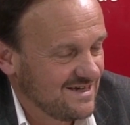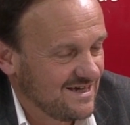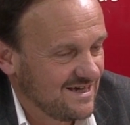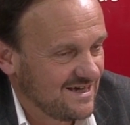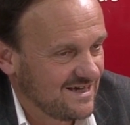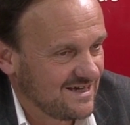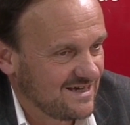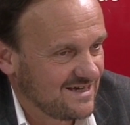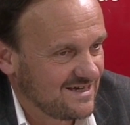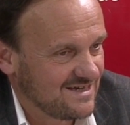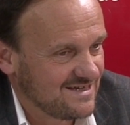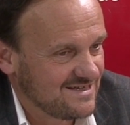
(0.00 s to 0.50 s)

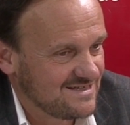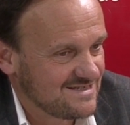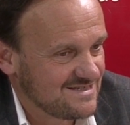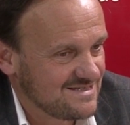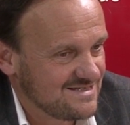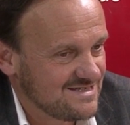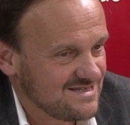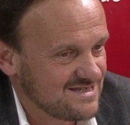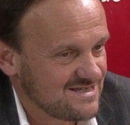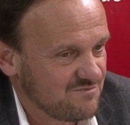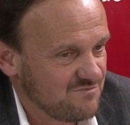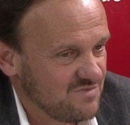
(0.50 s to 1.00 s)
it's
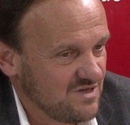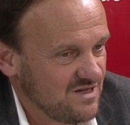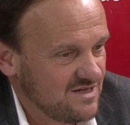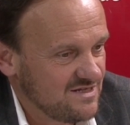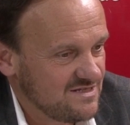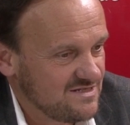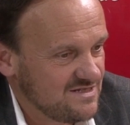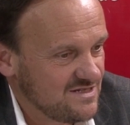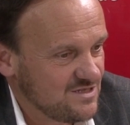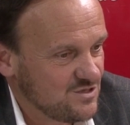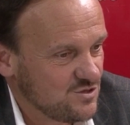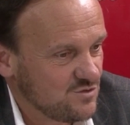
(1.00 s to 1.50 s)
this
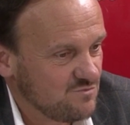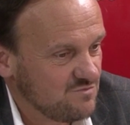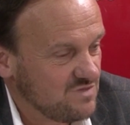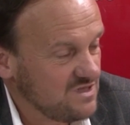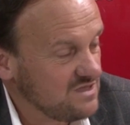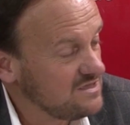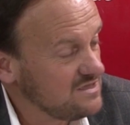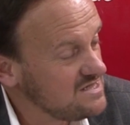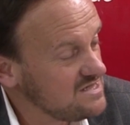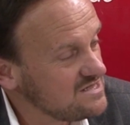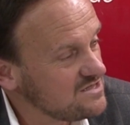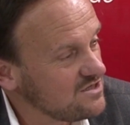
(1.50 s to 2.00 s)
ability to be
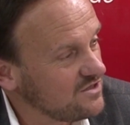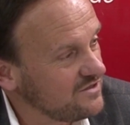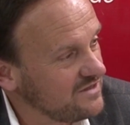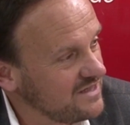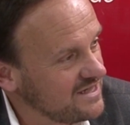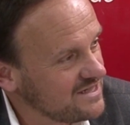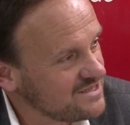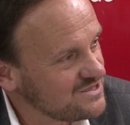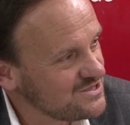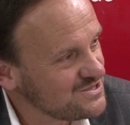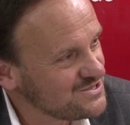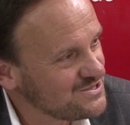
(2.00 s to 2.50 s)

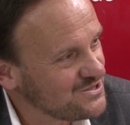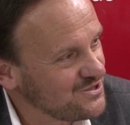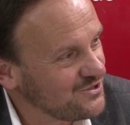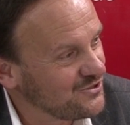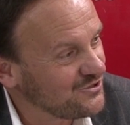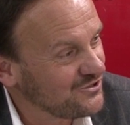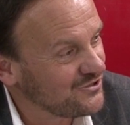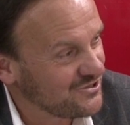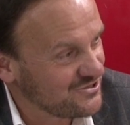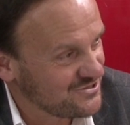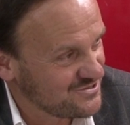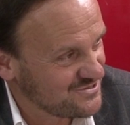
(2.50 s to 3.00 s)
disconnected
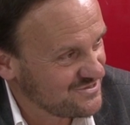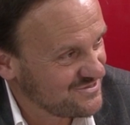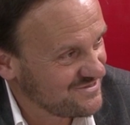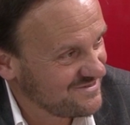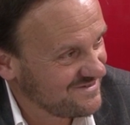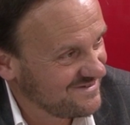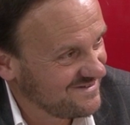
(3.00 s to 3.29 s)
or not.